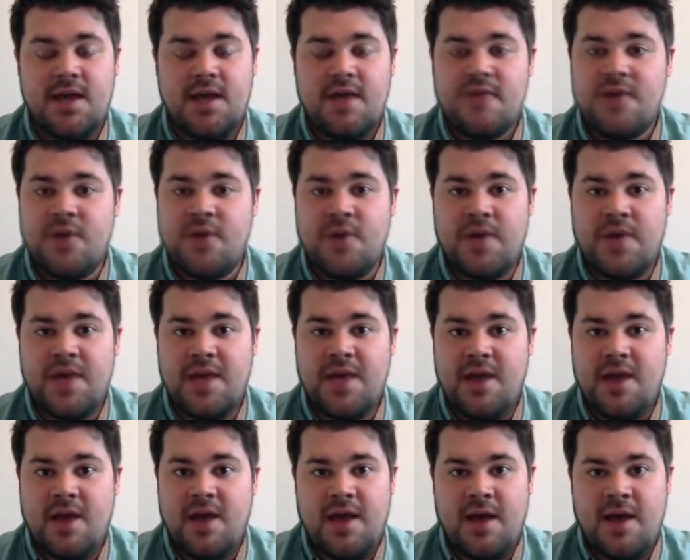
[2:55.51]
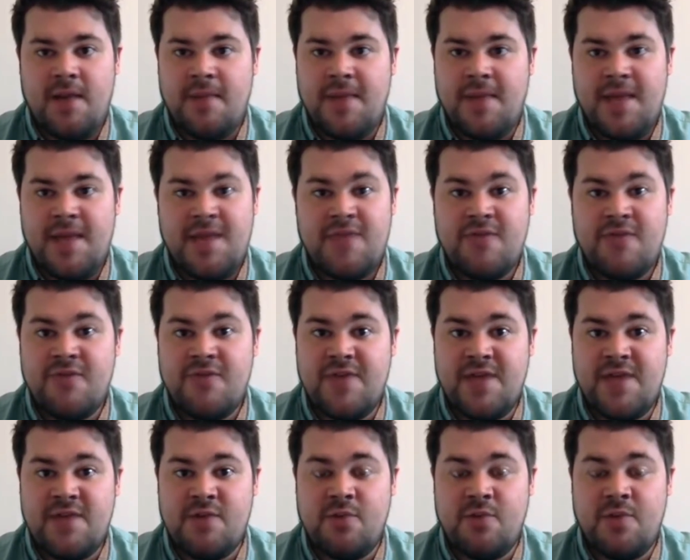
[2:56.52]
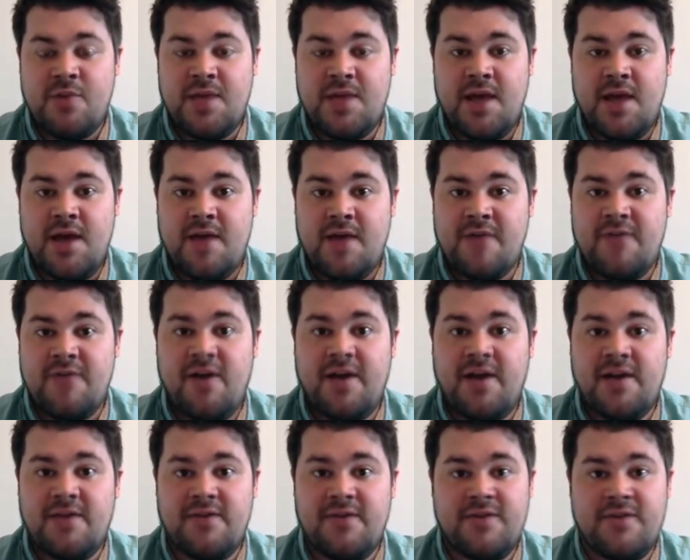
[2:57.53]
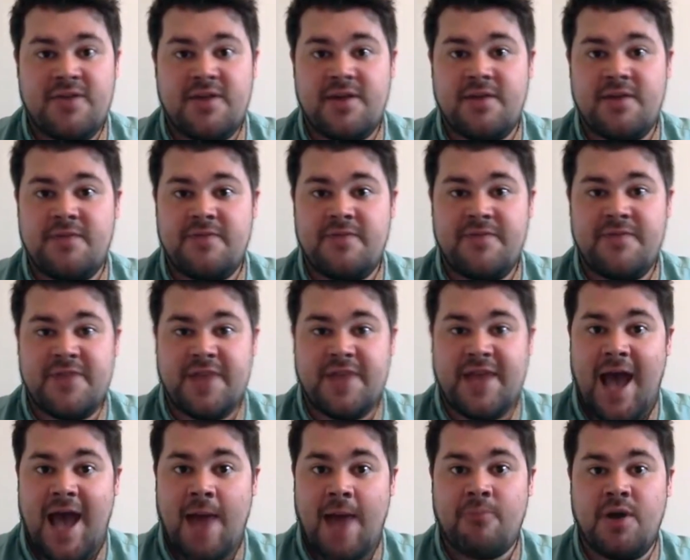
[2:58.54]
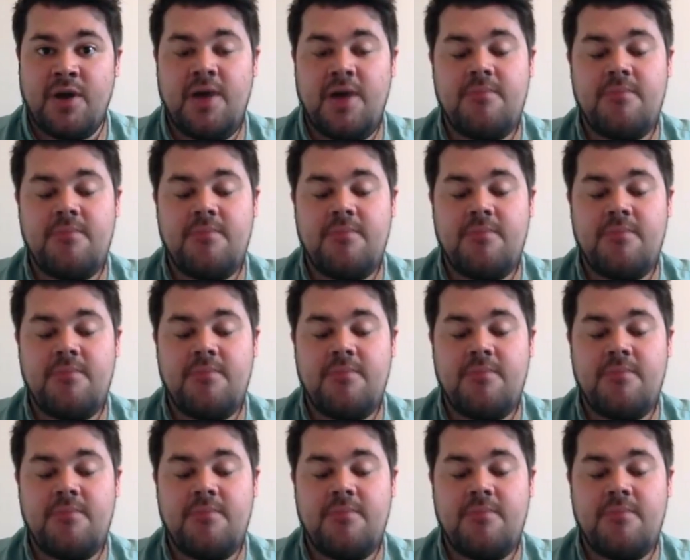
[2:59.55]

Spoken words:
So either of these will be fine for the camera